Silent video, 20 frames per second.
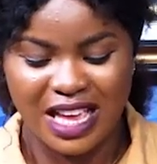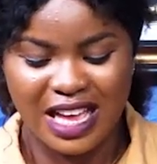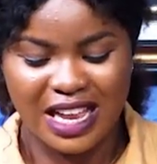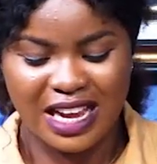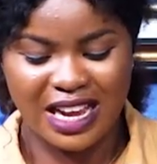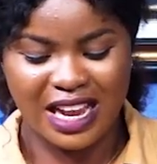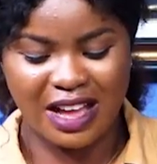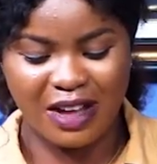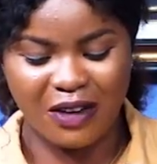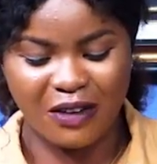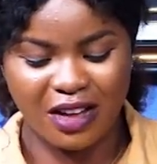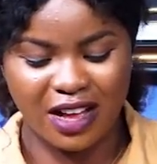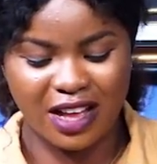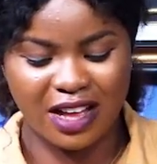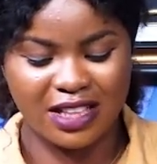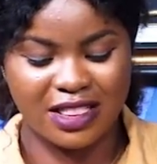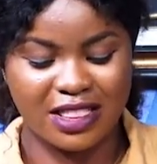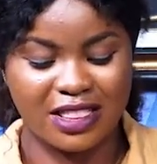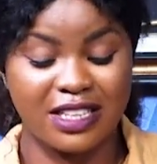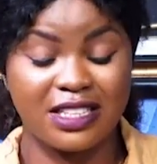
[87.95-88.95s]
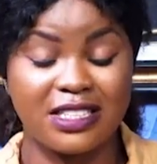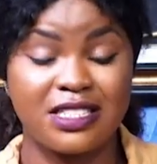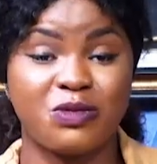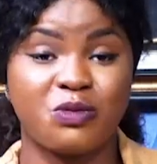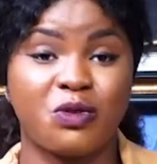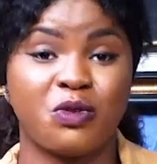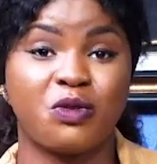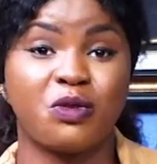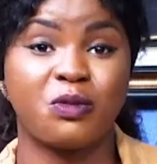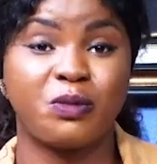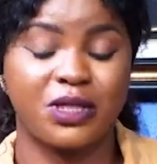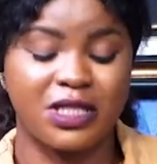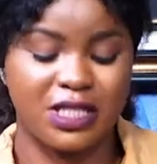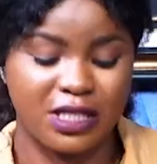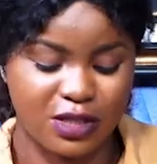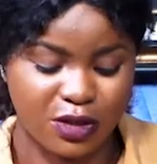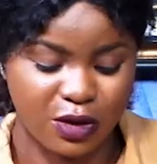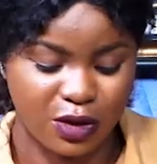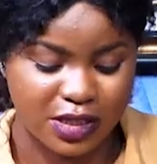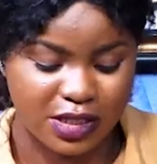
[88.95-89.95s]
Now, this we will be
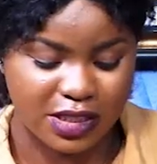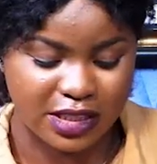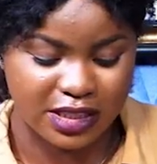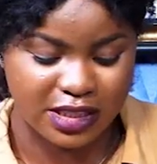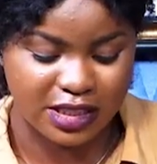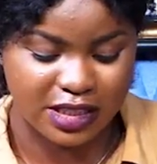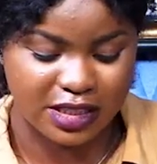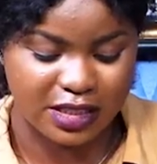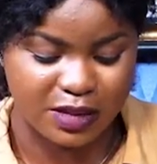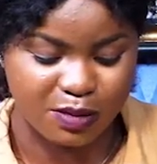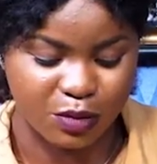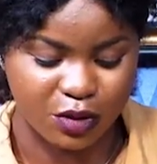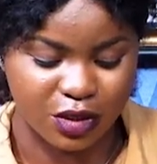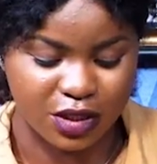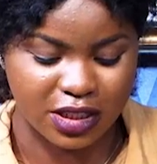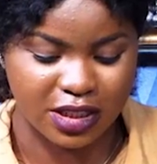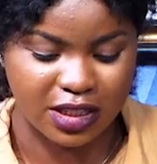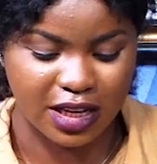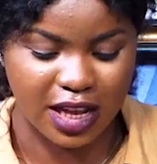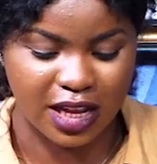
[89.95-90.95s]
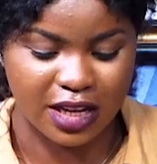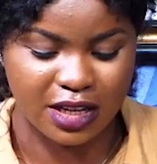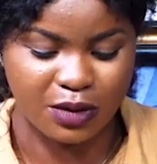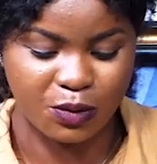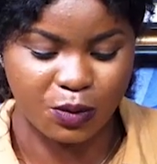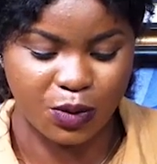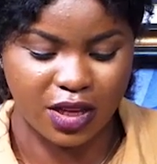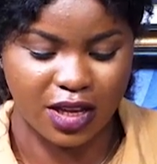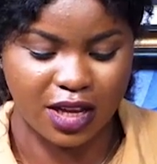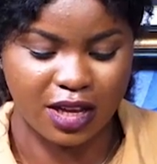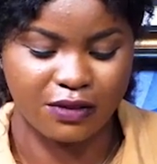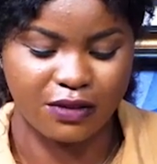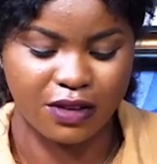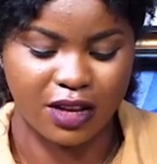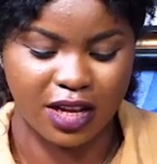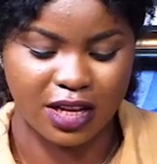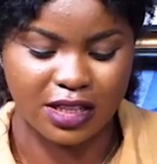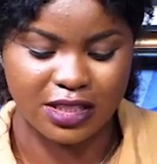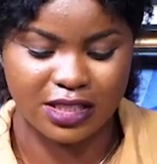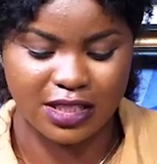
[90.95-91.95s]
discussing this morning, and we
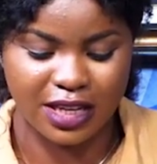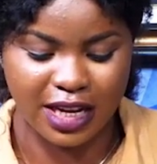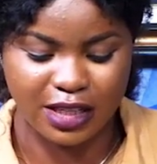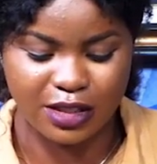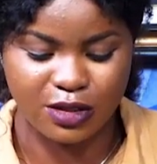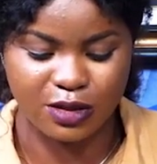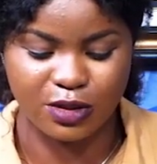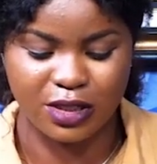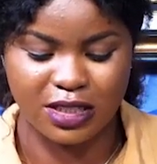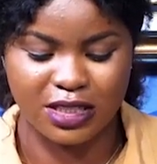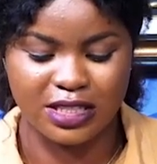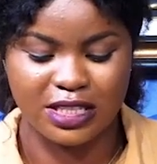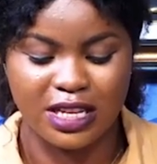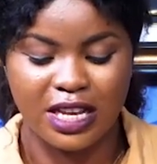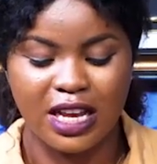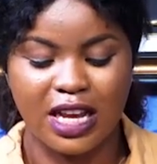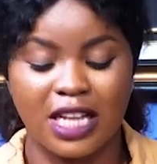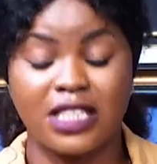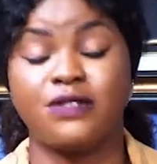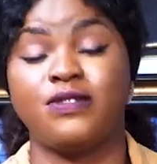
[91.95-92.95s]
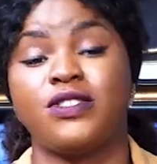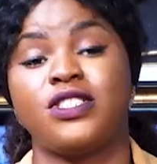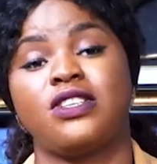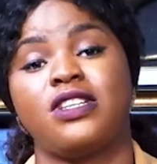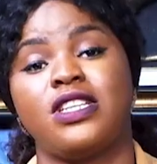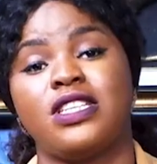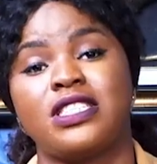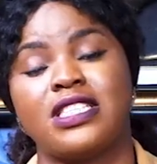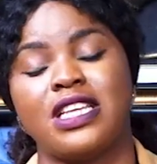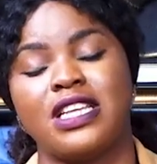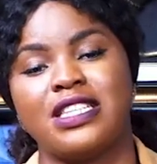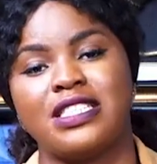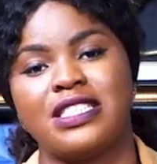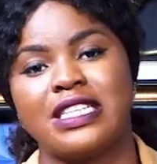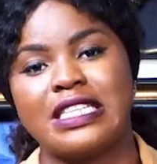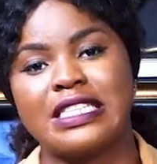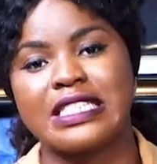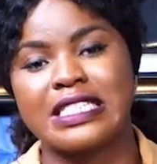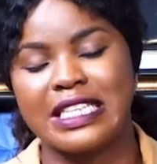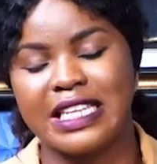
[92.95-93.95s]
have titled it Artificial
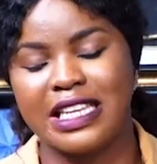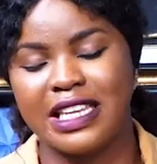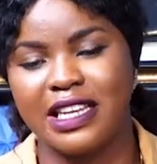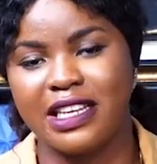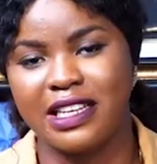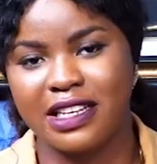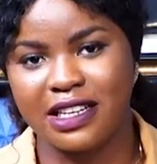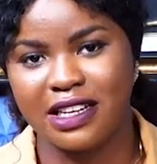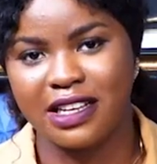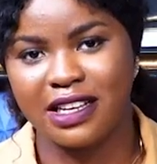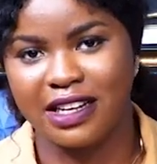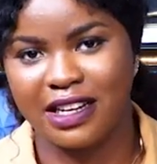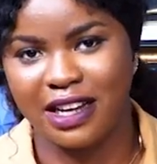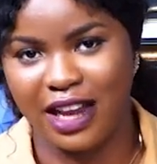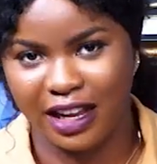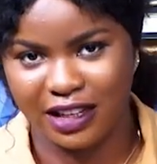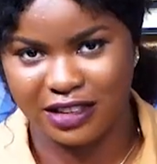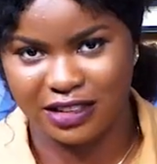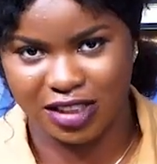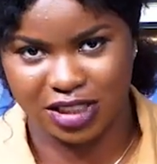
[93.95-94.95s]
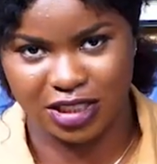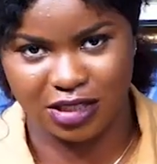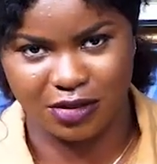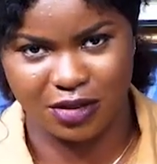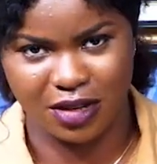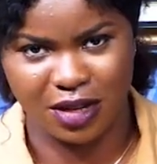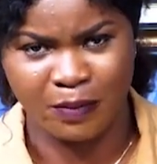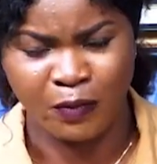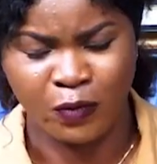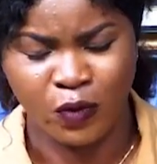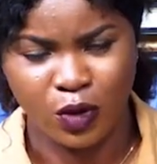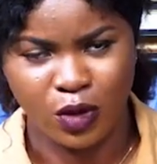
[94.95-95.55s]
Intelligence in Nigeria.